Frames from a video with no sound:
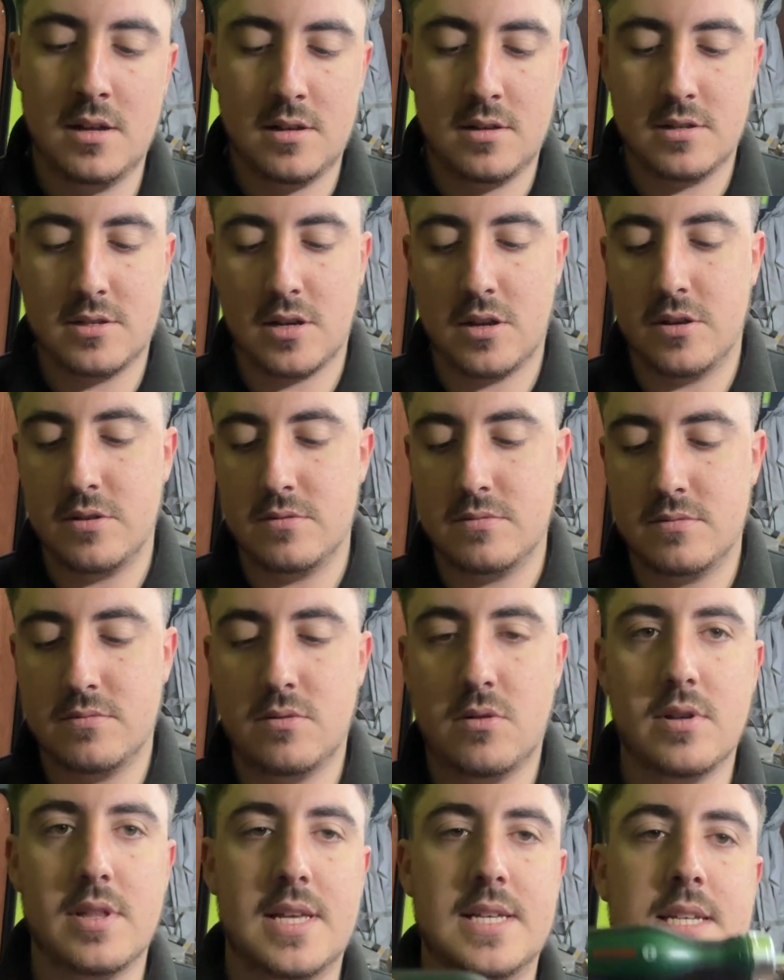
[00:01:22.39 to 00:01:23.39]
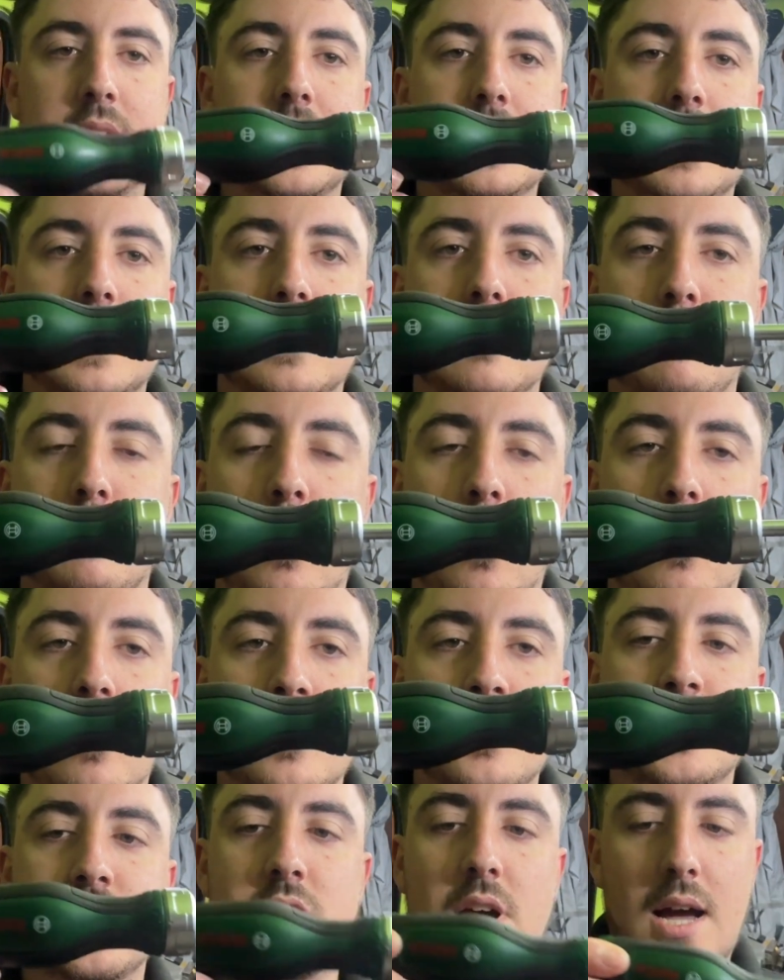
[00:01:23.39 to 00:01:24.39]
So what this is a
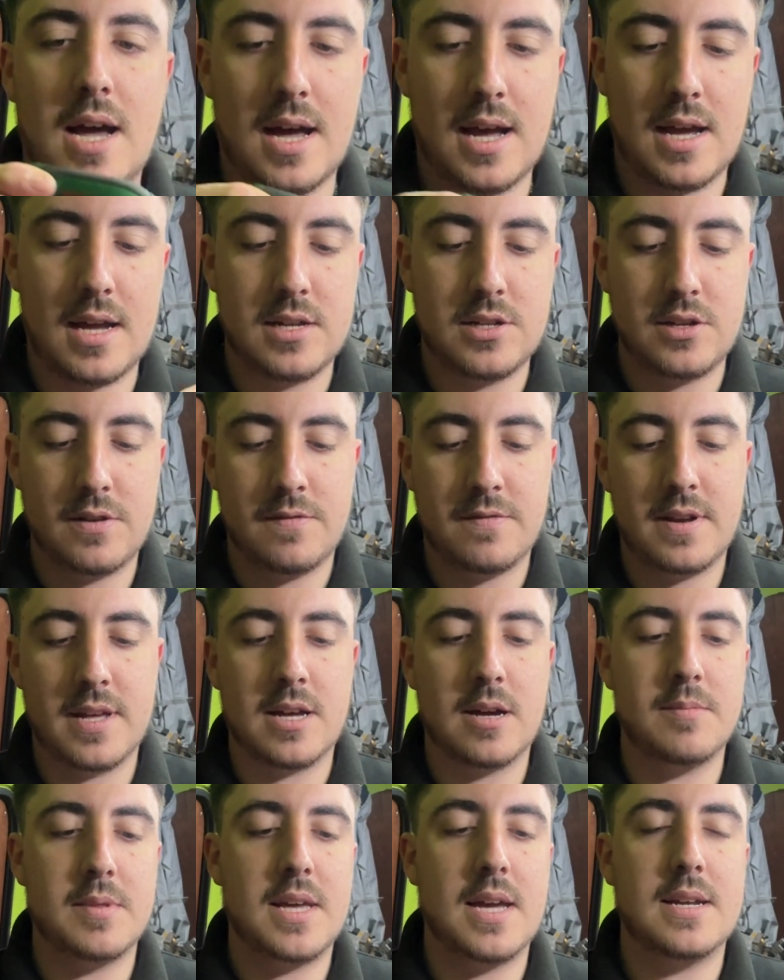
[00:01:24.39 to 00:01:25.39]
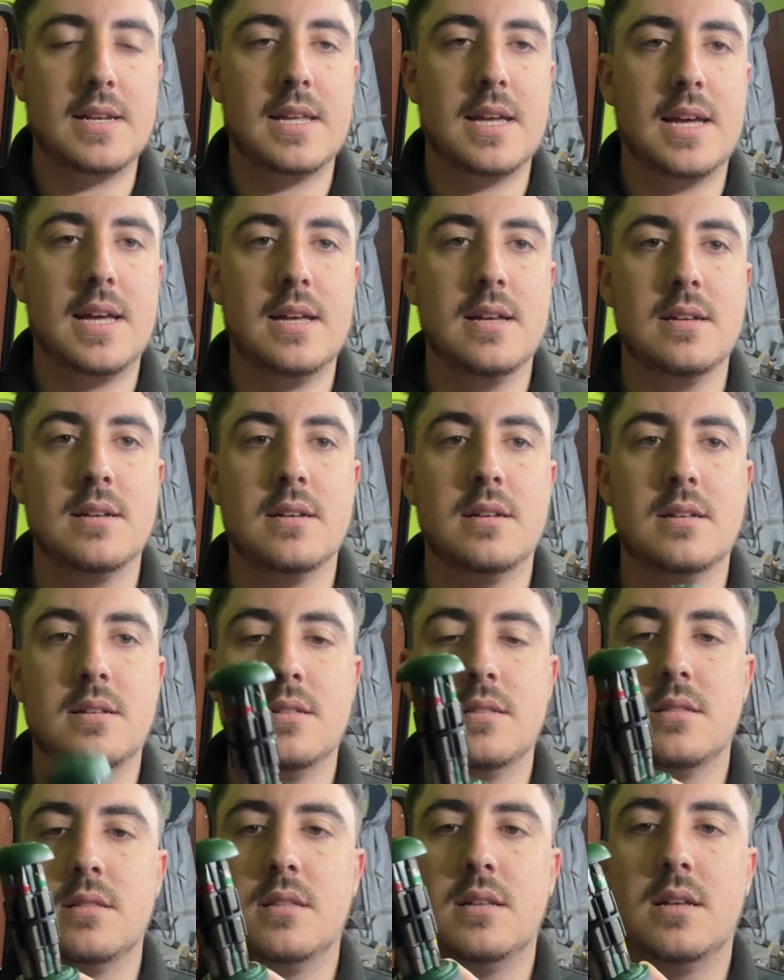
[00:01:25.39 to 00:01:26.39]
Bosch, and you flick up the end here
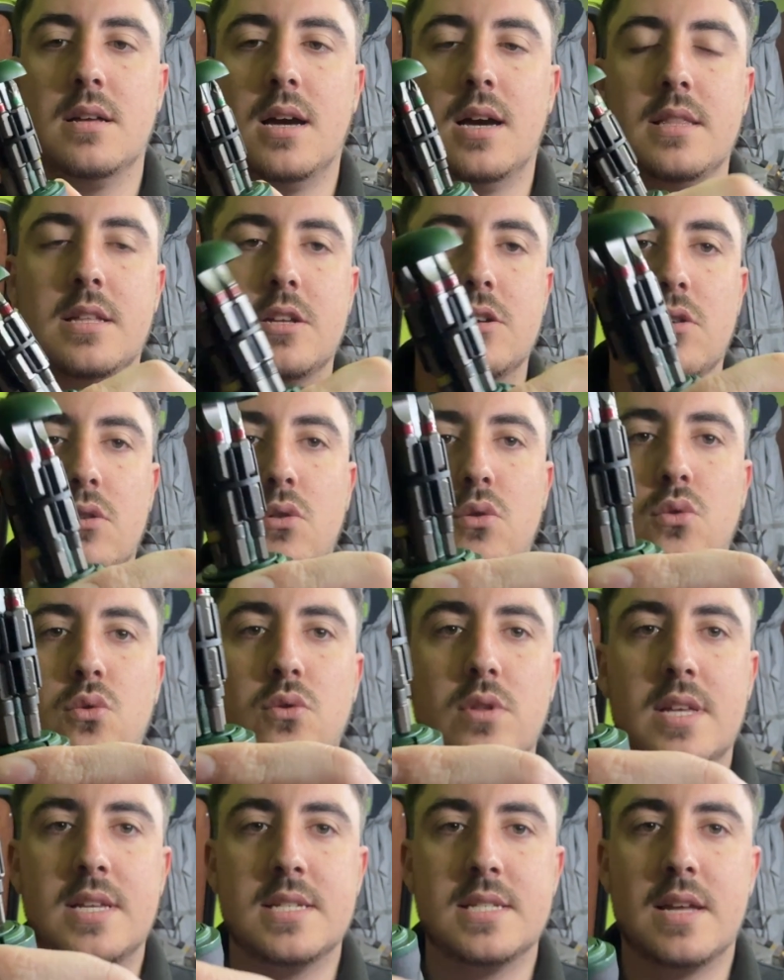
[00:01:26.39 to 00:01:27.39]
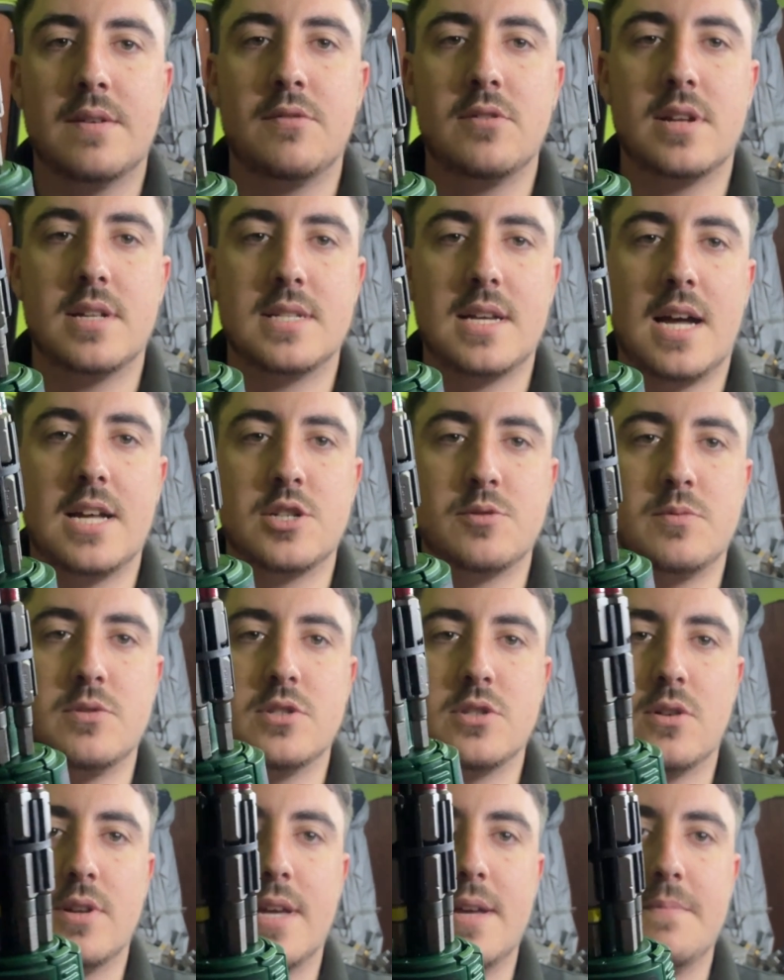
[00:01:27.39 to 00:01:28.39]
and then you've got all these different attachments
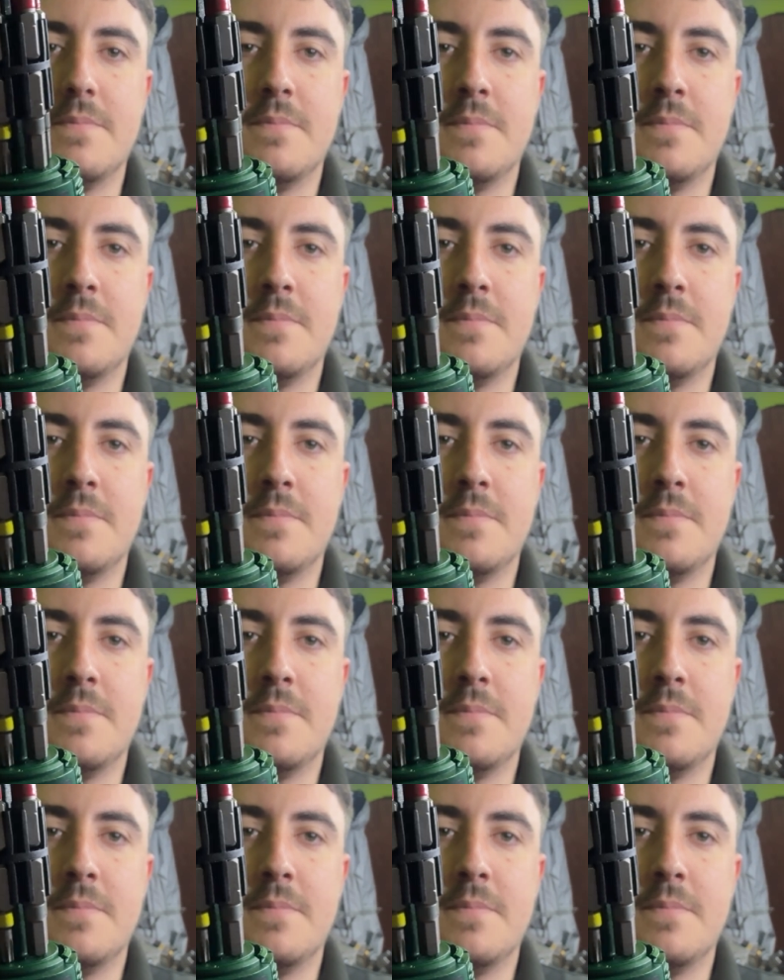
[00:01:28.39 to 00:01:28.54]
on it.